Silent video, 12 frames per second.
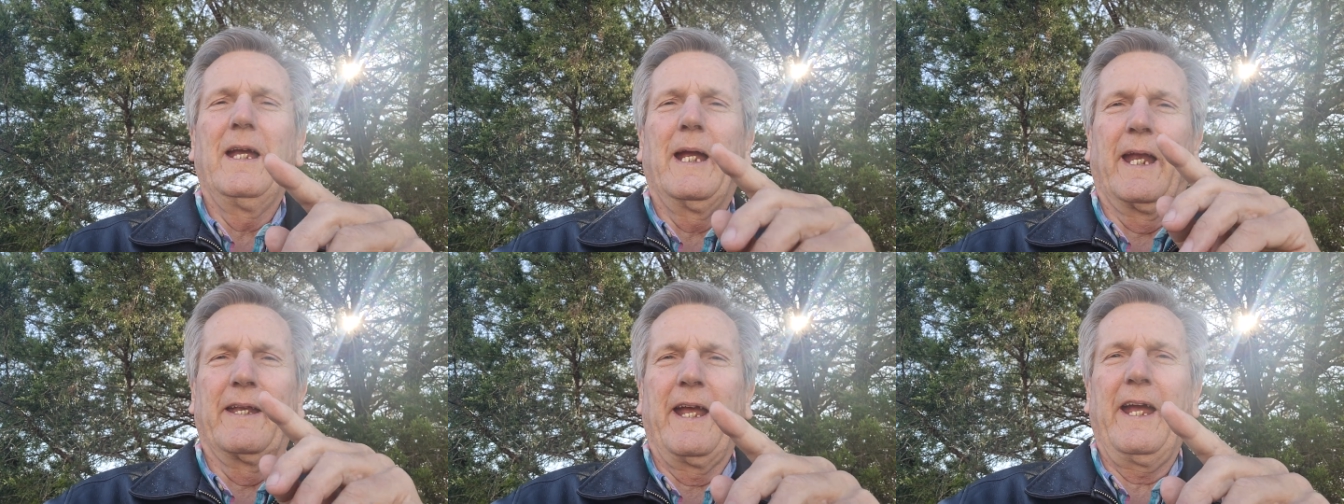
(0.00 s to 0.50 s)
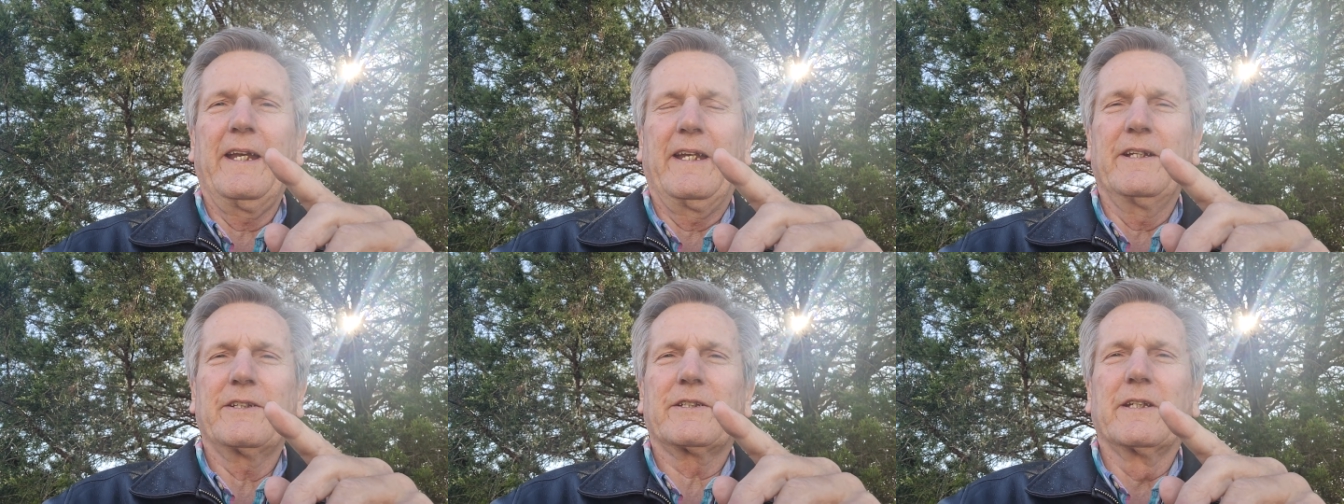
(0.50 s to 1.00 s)
And that
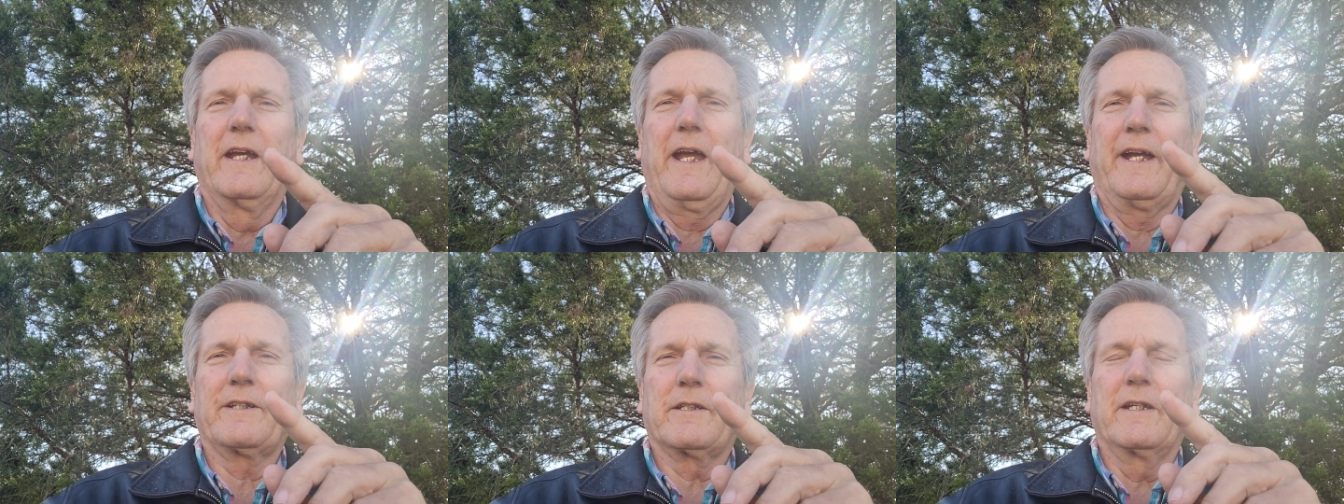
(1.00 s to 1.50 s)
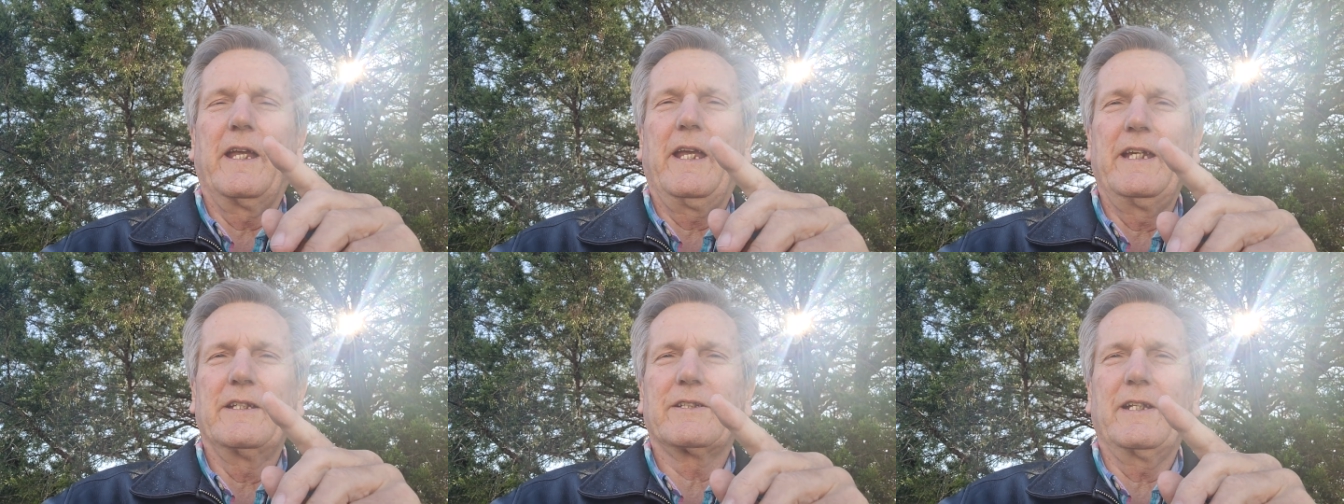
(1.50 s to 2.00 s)
is, as
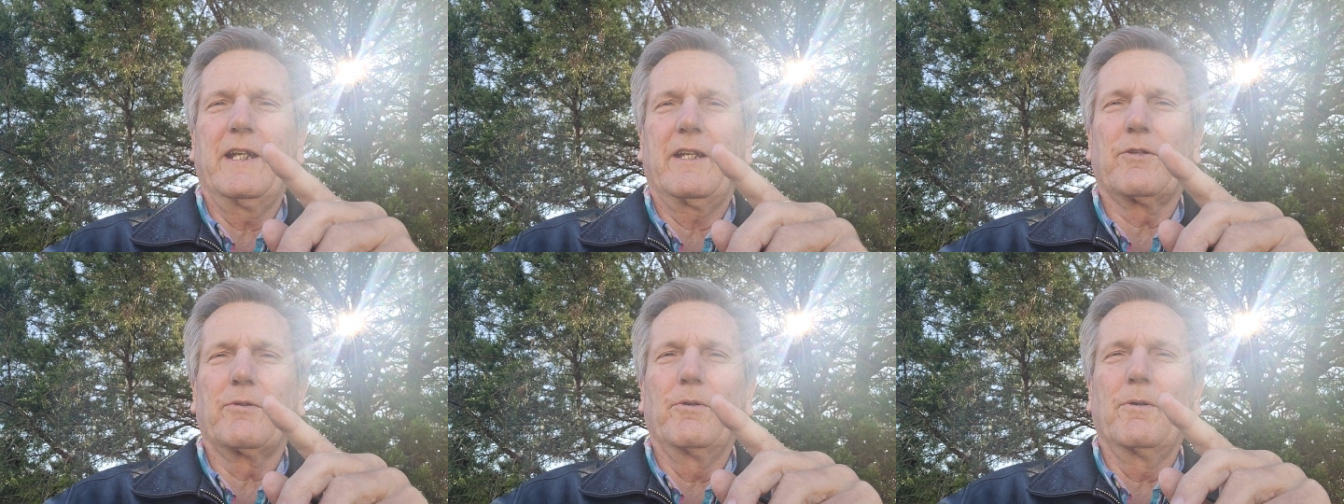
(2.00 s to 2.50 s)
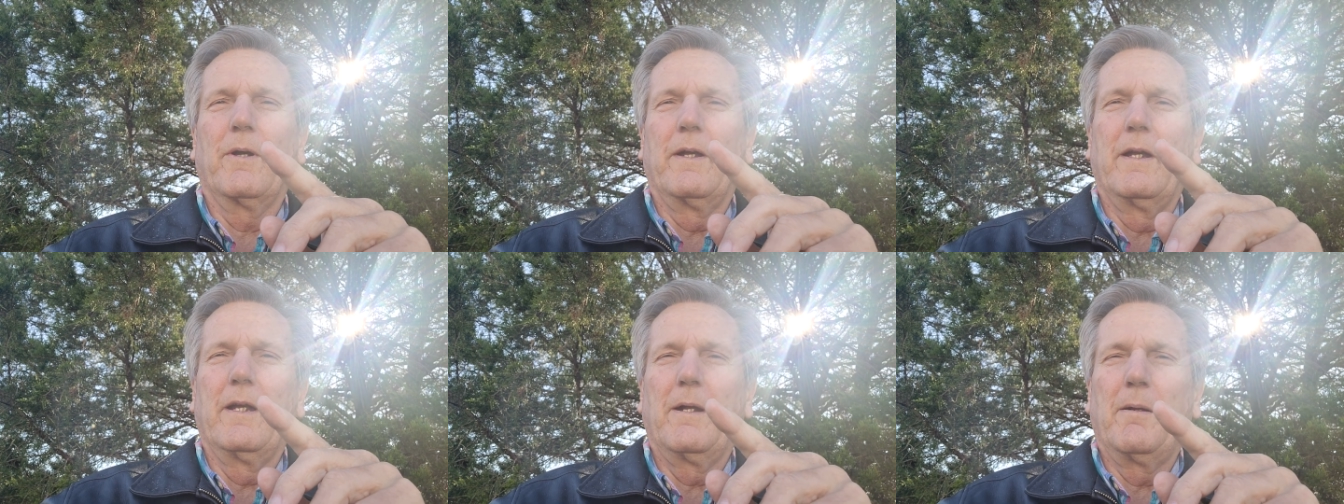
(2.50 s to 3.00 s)
he said through
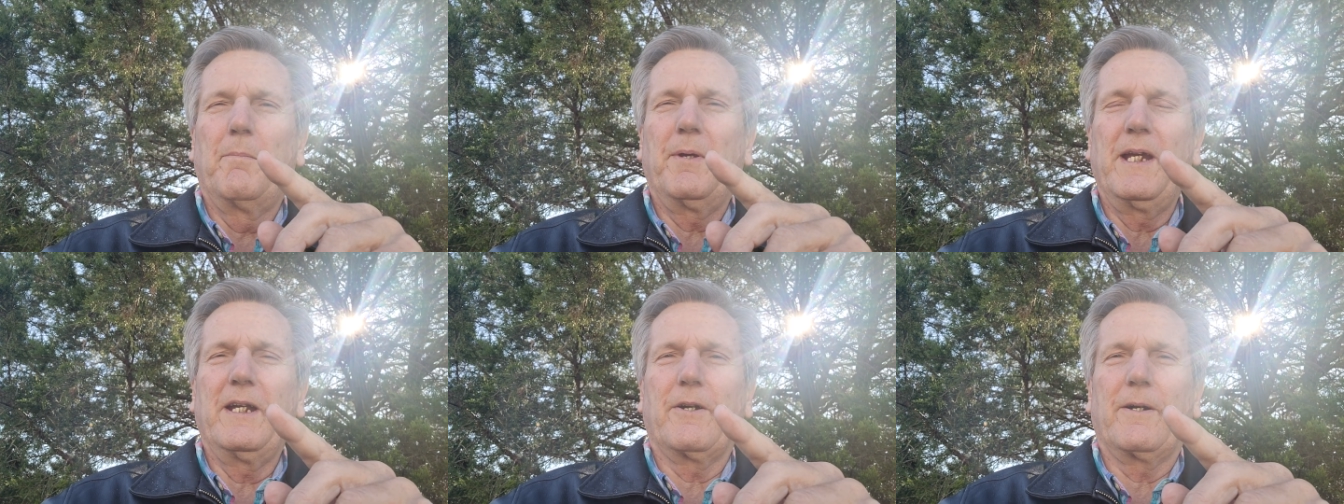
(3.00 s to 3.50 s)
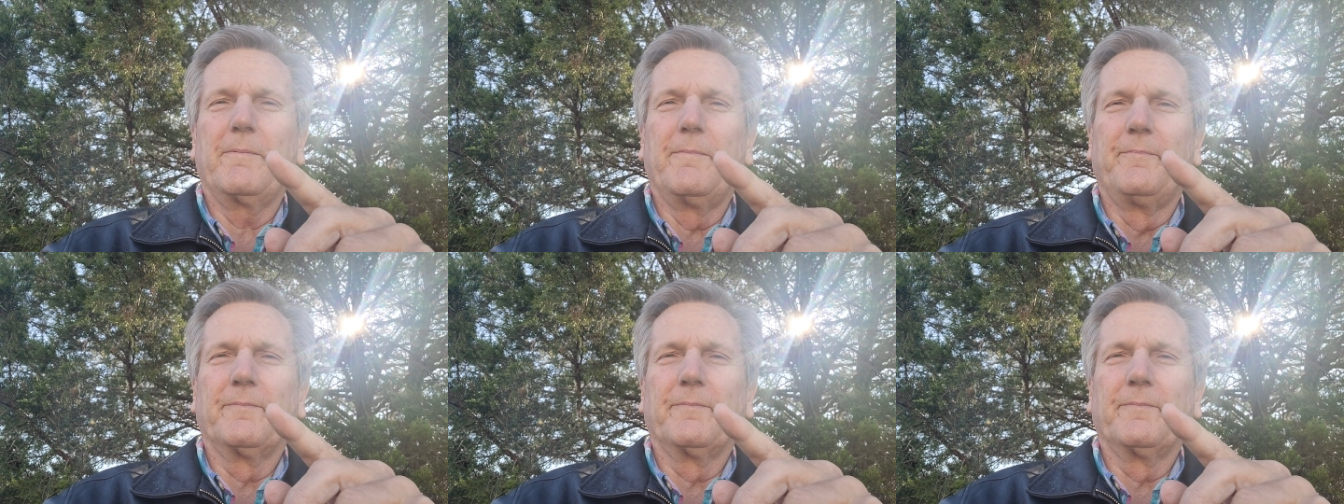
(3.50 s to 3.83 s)
Peter,